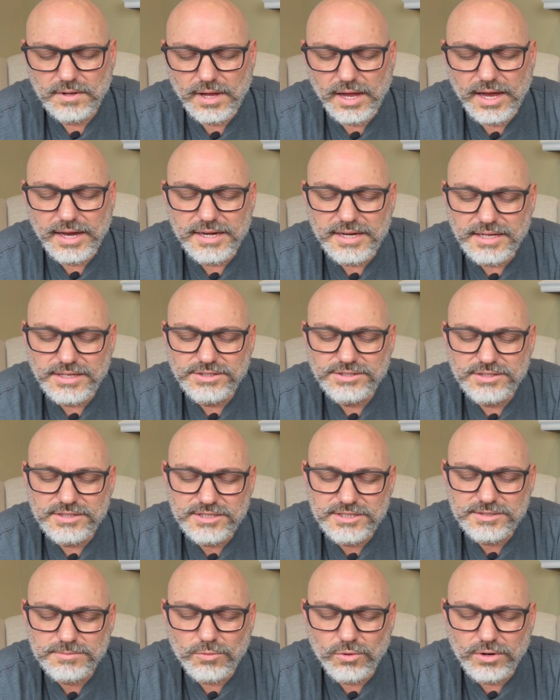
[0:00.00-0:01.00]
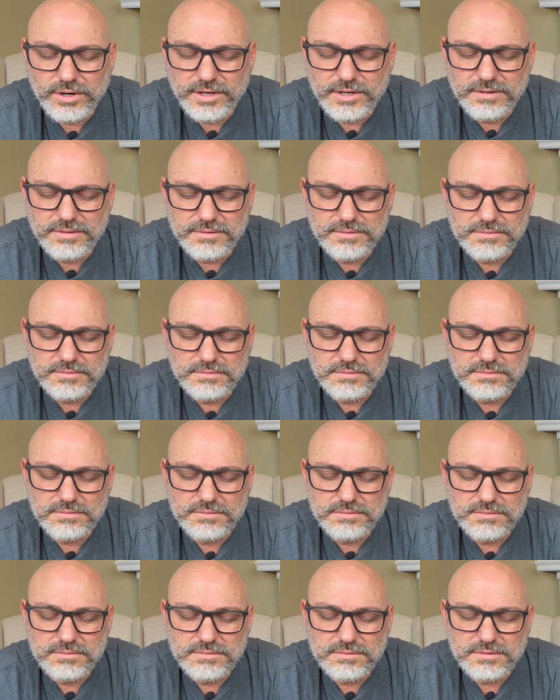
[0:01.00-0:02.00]
I need you this morning.
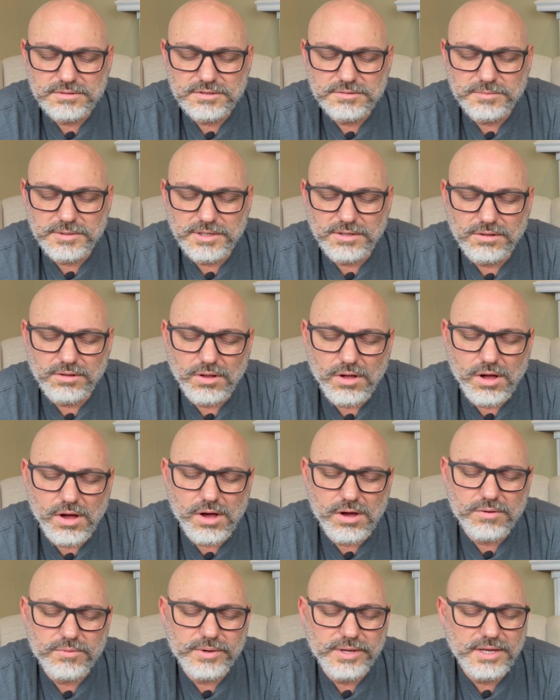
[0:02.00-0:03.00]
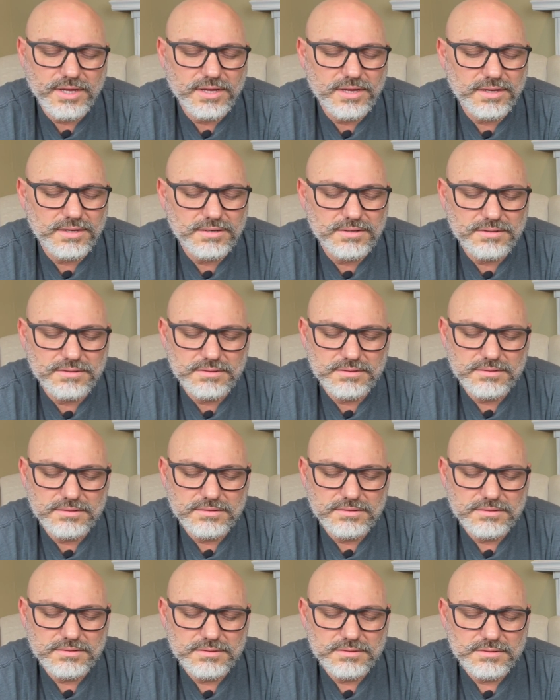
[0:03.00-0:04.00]
It's been a long week,
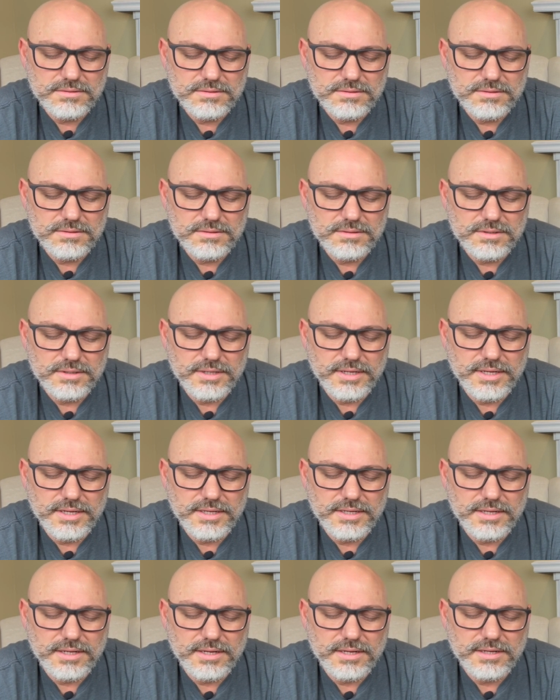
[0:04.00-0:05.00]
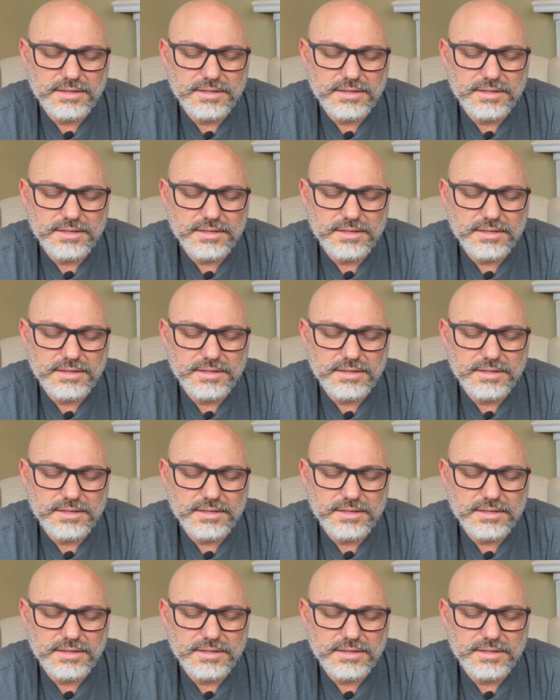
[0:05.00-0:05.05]
and